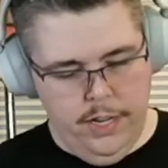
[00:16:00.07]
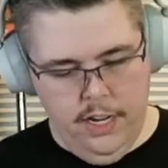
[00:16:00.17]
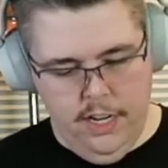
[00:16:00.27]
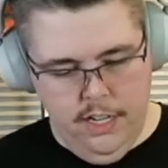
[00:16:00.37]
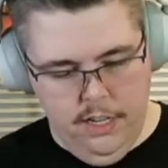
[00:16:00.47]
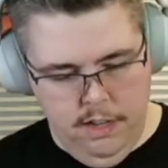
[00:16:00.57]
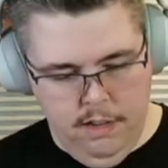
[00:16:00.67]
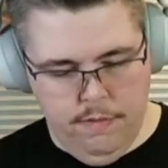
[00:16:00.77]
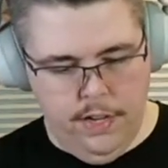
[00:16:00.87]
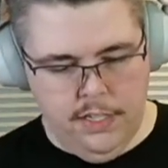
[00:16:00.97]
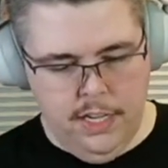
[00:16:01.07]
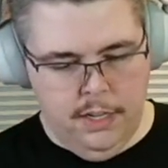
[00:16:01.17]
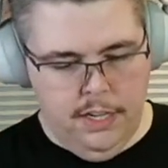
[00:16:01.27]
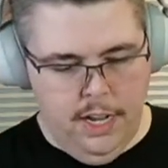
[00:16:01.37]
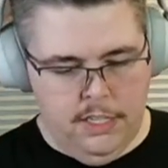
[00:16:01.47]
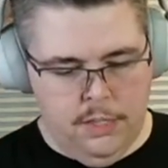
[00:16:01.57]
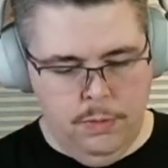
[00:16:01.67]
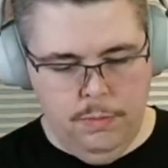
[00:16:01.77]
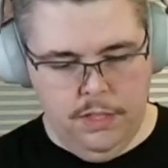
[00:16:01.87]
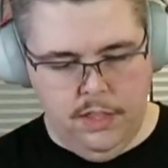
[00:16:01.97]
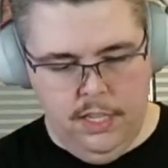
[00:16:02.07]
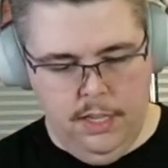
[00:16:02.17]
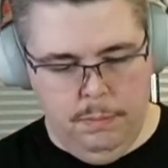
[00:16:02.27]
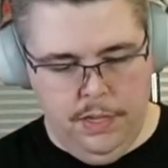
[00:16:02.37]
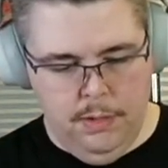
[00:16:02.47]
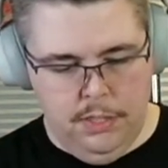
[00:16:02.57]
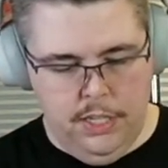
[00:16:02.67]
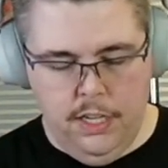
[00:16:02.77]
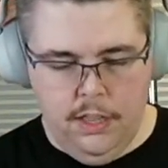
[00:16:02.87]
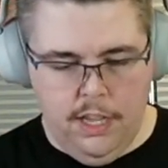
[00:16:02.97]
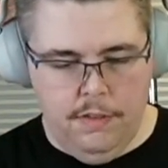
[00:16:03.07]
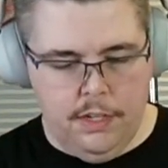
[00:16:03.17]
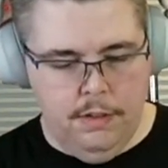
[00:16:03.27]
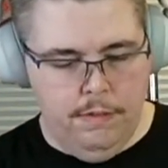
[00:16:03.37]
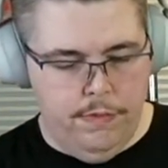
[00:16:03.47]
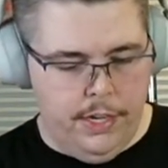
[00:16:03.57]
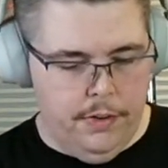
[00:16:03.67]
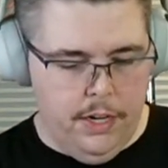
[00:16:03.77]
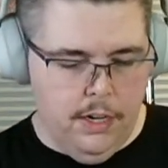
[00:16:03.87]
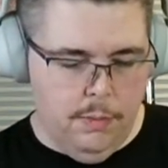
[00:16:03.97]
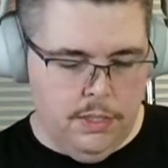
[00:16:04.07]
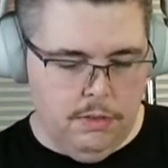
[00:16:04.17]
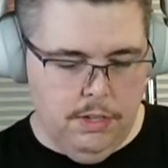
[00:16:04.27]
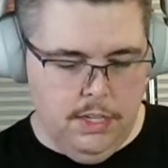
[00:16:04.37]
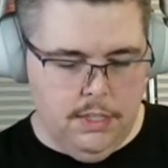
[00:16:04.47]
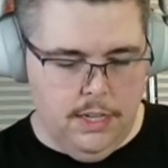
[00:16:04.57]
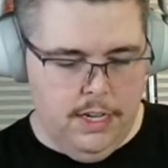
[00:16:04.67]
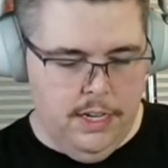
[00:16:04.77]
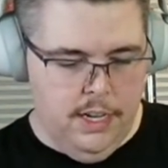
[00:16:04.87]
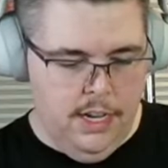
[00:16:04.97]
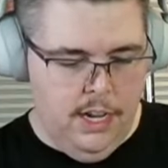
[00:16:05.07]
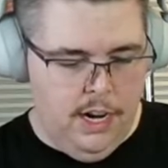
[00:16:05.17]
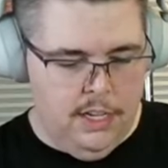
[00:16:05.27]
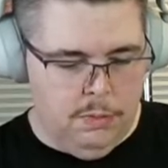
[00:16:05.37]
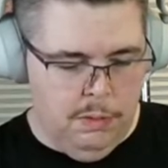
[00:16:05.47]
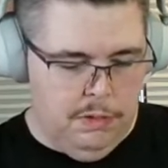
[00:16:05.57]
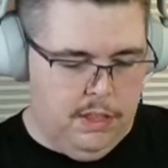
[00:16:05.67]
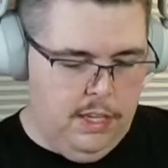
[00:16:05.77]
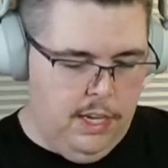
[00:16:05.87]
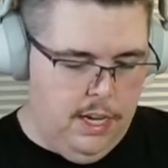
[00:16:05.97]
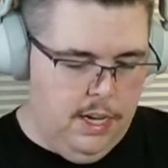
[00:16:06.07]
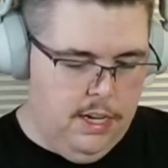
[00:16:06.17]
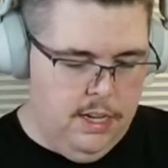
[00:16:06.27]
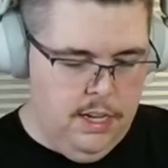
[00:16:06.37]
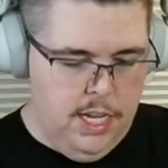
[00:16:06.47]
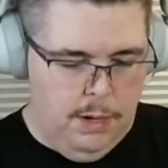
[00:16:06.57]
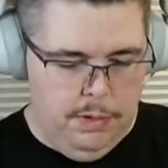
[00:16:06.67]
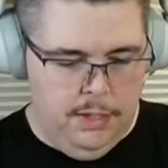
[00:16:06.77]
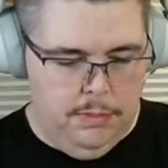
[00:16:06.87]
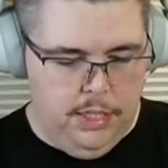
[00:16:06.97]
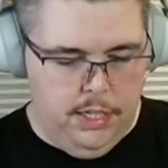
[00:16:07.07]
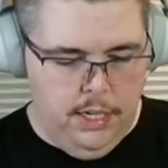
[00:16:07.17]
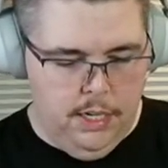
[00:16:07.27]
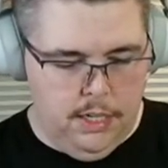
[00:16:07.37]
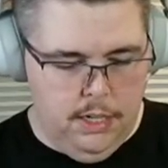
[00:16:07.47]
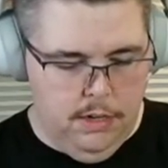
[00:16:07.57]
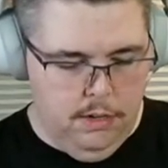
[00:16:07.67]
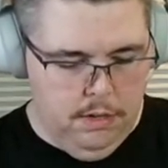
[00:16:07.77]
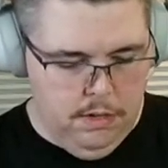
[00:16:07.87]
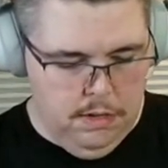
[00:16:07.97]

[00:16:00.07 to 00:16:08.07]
You got a Fizek. I just went with the BMG. They have a configurator on West 3D site. I just went with the BMG clone.